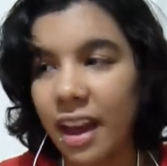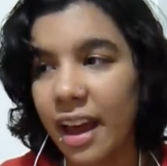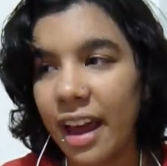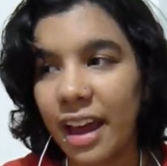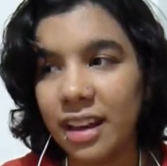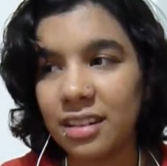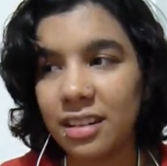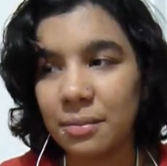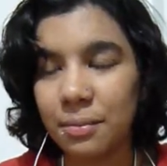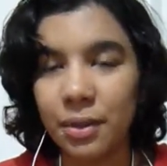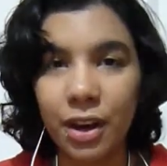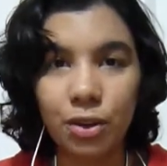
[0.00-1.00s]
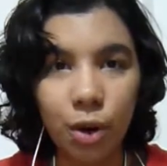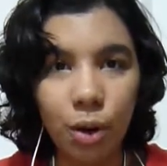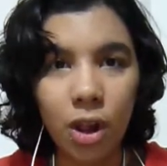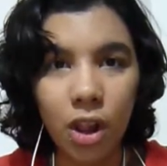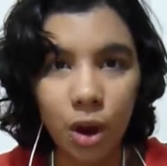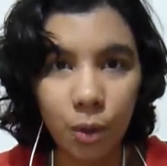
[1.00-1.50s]
and they grow
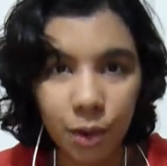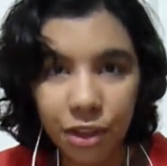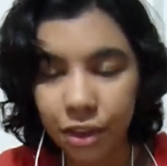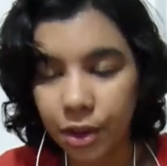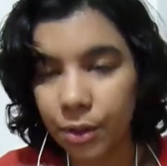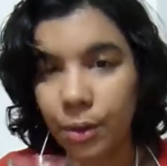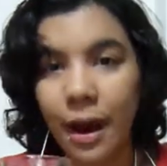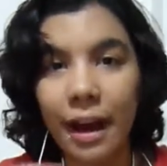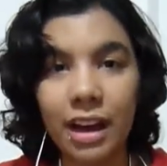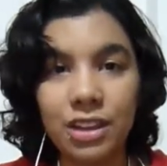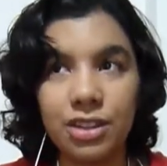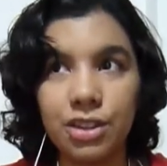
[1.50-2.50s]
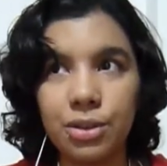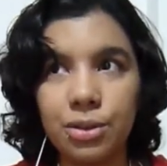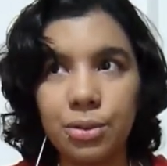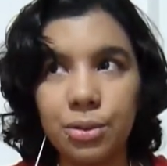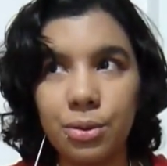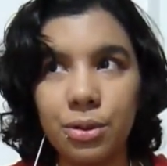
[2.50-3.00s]
along with you as
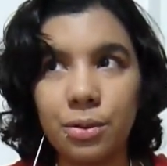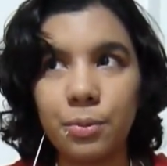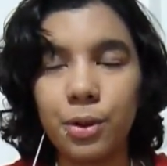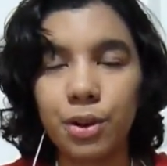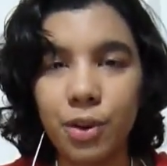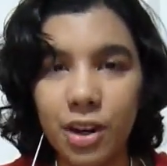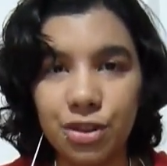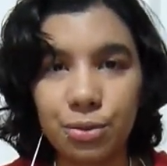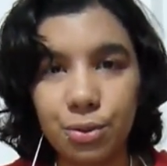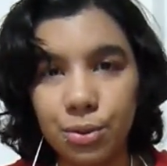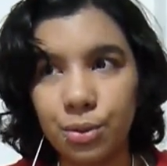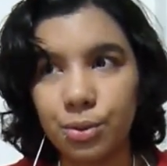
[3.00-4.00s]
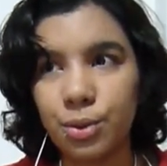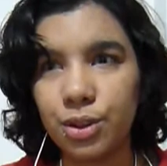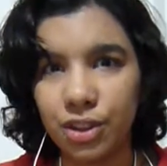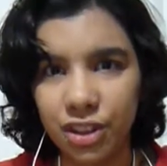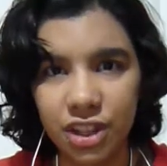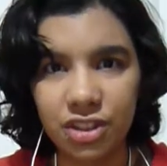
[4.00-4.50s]
you progress through
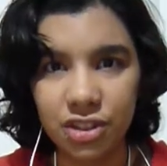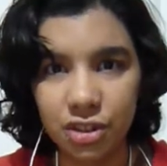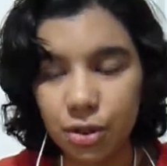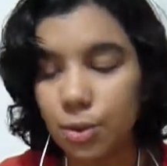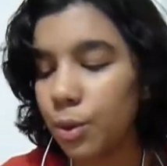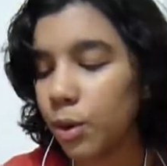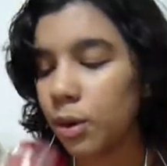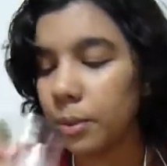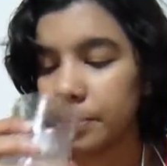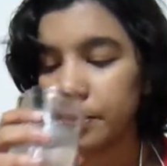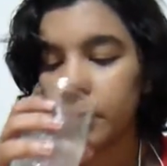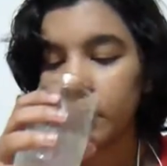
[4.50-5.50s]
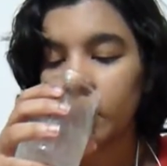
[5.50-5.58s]
your years in school,